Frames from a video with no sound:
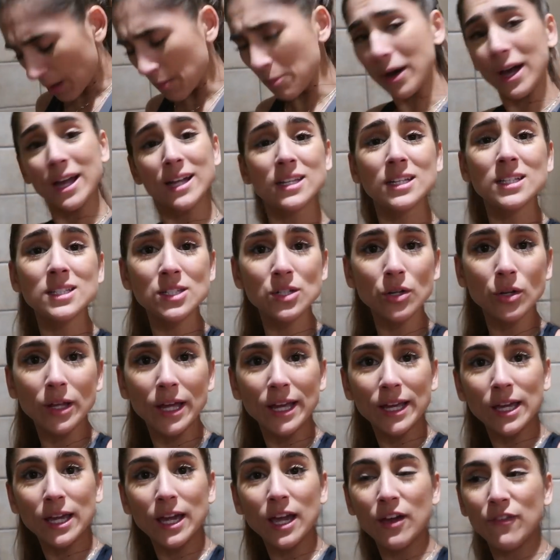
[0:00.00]
But I did still
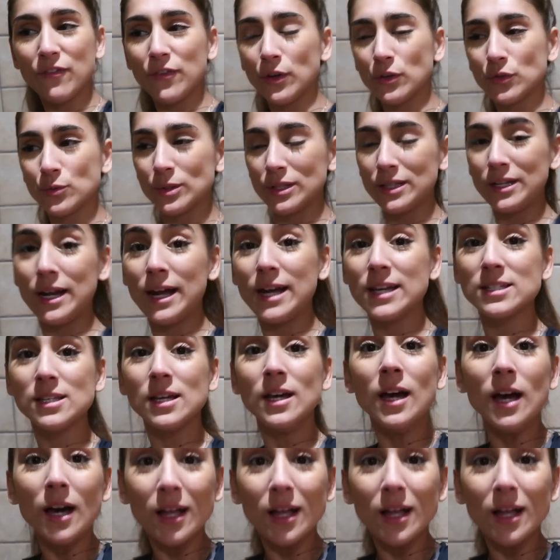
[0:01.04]
like it. It feels really nice.